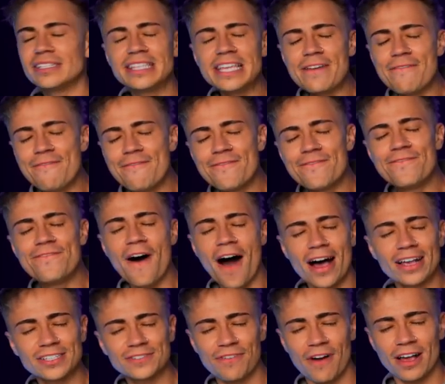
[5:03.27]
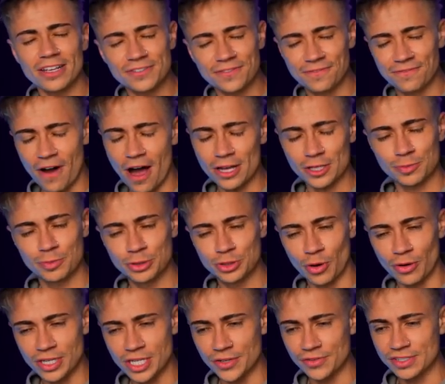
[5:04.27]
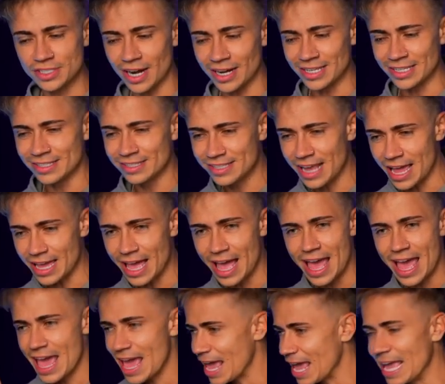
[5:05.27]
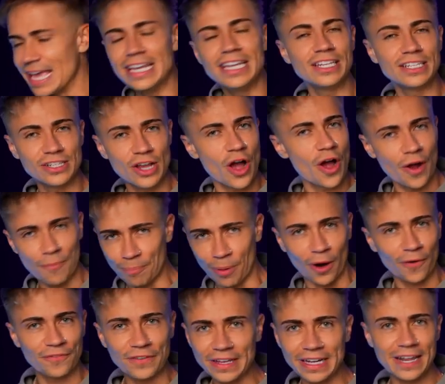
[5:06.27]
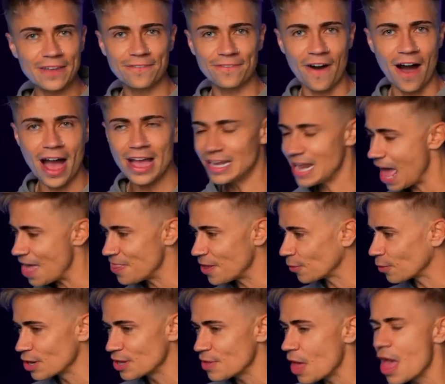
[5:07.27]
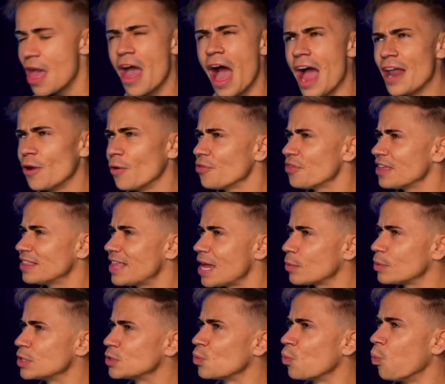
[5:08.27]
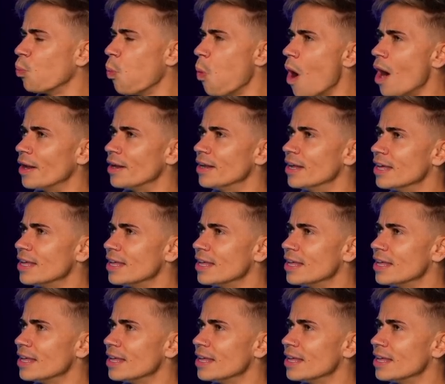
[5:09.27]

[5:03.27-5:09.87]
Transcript: the vast majority of studies say it is perfectly fine. And I don't think there is one